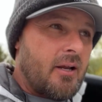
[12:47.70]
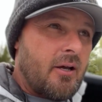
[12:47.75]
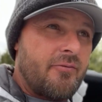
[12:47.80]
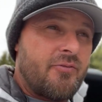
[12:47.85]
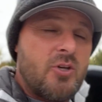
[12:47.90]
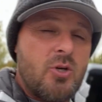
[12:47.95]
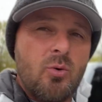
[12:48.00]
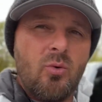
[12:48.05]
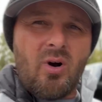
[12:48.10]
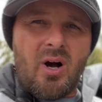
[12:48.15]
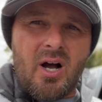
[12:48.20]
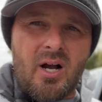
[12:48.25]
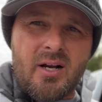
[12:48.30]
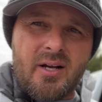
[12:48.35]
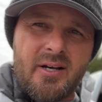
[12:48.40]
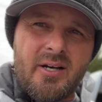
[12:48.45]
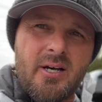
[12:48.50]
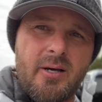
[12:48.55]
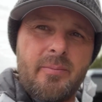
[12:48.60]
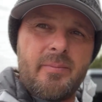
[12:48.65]
If you walk
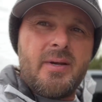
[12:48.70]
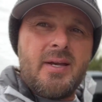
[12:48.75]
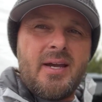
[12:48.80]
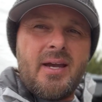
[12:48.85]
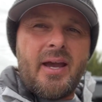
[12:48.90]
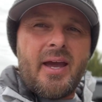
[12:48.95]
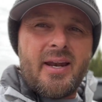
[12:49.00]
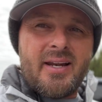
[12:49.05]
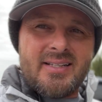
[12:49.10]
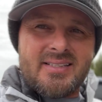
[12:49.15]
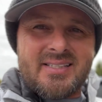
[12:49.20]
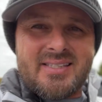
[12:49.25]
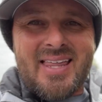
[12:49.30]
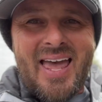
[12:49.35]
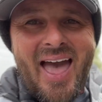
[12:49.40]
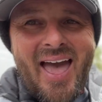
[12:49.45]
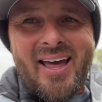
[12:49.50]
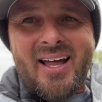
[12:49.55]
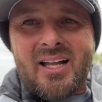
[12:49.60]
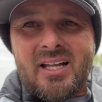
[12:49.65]
up and it's
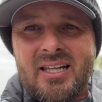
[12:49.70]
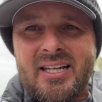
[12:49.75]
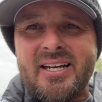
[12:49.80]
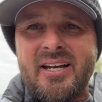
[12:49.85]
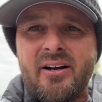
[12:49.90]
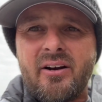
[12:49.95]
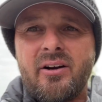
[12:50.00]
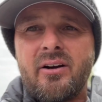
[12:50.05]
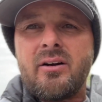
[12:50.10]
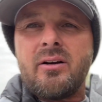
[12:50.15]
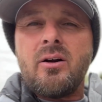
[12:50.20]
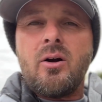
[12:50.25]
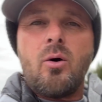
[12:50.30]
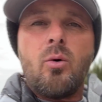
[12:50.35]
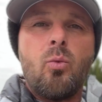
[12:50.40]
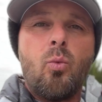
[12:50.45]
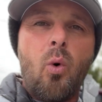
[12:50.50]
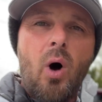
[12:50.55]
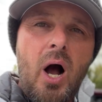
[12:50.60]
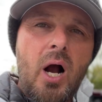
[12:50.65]
that clear,
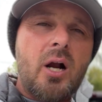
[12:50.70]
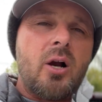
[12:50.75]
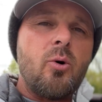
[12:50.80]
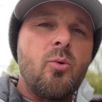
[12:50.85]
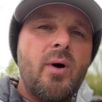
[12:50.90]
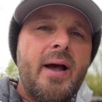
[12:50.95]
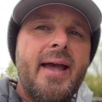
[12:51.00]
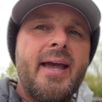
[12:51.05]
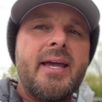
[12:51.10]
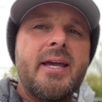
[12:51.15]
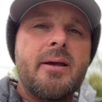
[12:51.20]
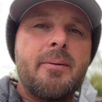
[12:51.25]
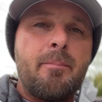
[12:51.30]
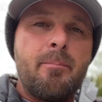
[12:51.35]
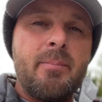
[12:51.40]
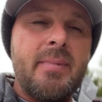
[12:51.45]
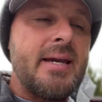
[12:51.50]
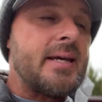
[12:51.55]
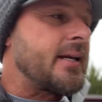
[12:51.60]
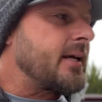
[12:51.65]
walk away
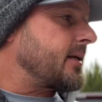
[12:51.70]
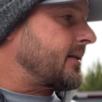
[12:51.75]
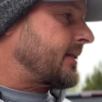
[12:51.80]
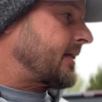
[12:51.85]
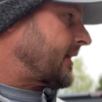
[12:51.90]
immediately.